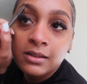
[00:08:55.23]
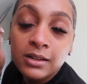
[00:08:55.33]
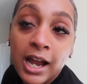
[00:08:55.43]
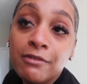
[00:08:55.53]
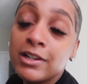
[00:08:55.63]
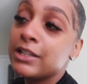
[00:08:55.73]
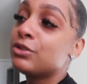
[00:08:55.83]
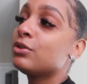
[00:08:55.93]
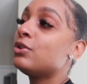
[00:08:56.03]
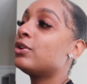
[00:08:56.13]
I really
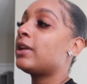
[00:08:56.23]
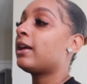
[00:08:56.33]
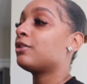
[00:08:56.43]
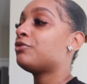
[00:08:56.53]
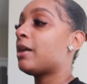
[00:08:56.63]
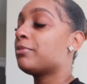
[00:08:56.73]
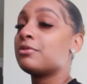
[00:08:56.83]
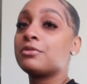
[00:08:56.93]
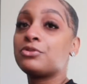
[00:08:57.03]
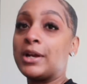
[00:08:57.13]
do look like a
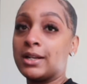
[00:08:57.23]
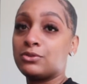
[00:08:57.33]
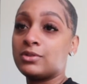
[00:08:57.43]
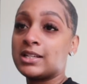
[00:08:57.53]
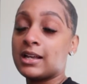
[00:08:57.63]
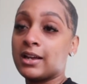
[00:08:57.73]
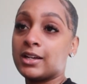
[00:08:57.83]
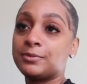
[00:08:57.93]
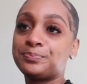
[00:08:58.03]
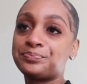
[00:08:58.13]
crapple trying to do this
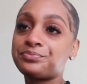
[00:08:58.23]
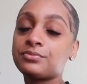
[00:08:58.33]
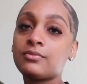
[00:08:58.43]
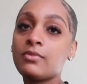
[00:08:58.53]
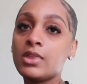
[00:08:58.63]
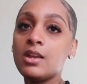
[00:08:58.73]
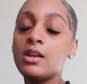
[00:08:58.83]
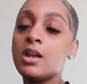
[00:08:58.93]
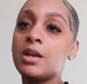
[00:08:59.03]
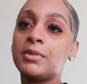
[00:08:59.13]
eye,
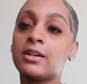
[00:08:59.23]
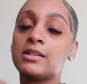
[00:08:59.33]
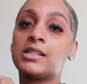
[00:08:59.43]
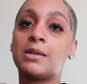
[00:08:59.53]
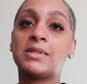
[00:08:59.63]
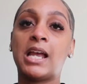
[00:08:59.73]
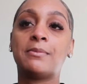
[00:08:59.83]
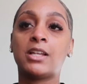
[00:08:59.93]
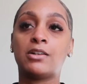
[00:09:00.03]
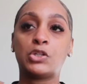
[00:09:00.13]
because sometimes
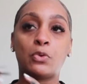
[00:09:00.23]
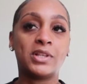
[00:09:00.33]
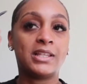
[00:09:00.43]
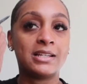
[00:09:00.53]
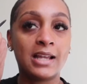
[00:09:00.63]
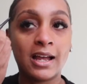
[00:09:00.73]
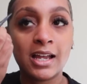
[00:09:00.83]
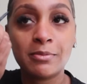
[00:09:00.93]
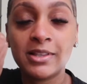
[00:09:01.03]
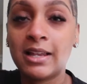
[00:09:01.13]
I'll do it with this eye,
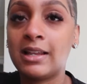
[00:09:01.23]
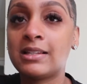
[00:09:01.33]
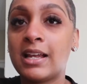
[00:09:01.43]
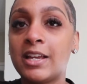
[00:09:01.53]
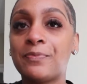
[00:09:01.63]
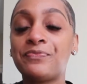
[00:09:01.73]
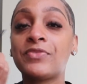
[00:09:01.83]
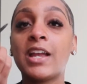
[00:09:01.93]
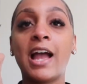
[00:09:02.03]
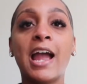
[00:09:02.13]
but then it's like
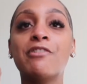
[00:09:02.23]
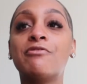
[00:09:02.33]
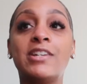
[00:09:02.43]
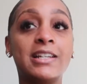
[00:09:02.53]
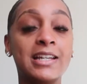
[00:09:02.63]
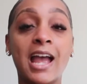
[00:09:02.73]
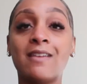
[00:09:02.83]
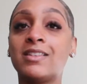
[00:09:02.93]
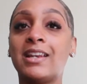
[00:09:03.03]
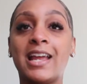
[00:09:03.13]
I really have
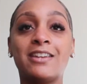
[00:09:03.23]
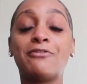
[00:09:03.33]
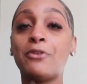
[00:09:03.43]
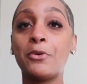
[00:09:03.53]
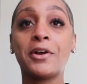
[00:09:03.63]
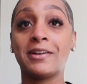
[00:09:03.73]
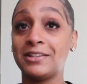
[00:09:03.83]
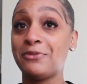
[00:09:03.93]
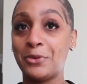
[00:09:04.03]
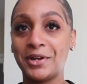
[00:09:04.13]
to like focus, so